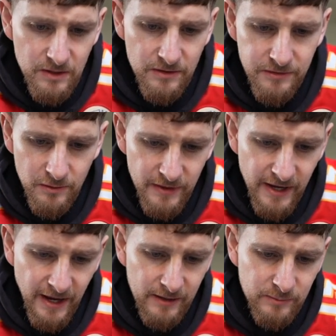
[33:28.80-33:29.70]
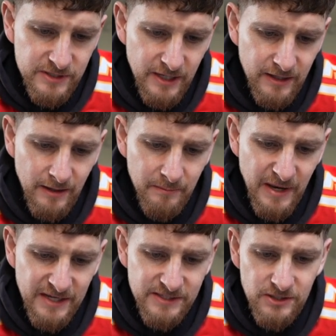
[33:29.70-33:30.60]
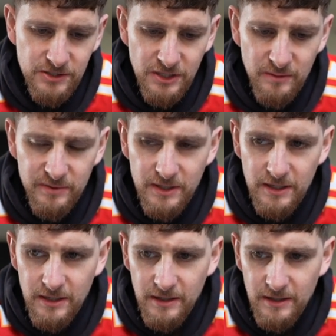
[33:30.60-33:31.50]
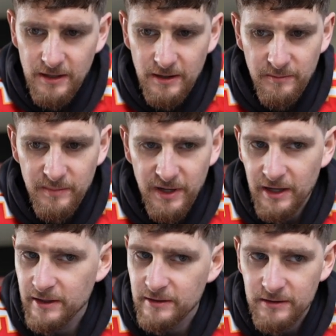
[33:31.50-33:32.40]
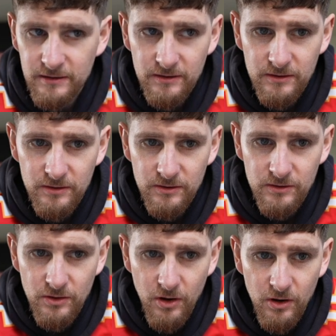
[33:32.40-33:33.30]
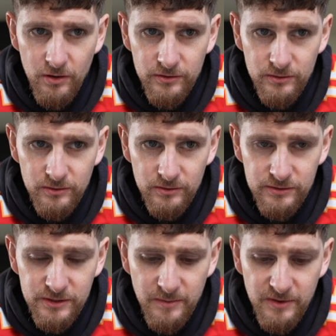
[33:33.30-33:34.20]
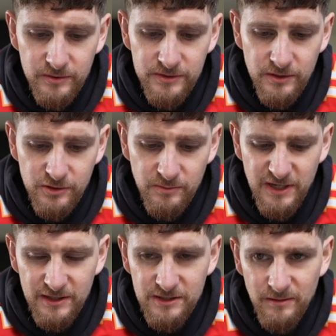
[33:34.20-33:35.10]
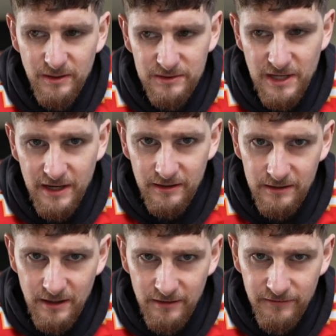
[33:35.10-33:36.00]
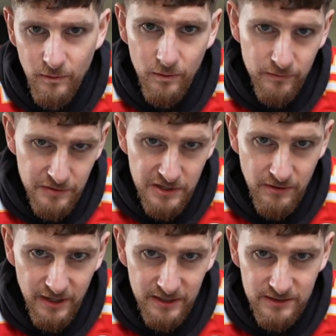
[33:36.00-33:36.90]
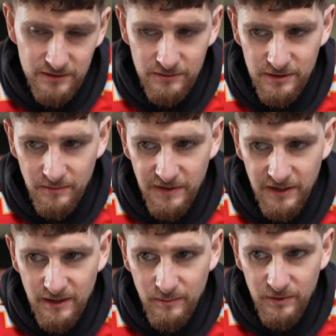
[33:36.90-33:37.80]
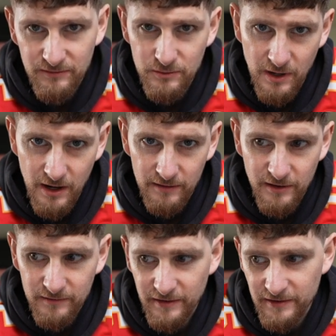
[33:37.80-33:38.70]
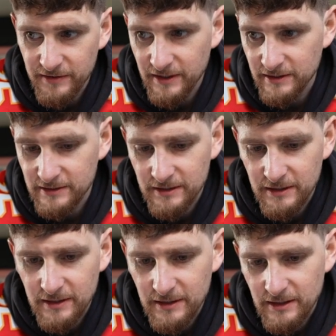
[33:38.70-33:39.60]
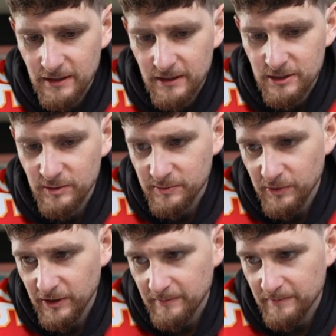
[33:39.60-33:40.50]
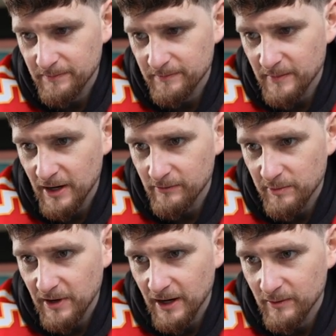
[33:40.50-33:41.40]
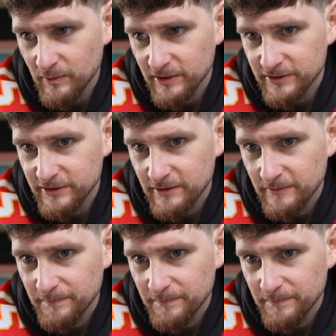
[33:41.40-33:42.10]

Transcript: thought they had was like an ambassadorship, but not on your typical social media term. It was like, you get 4 free credits to do something and then we'll give you half off other things. To which point my reply was,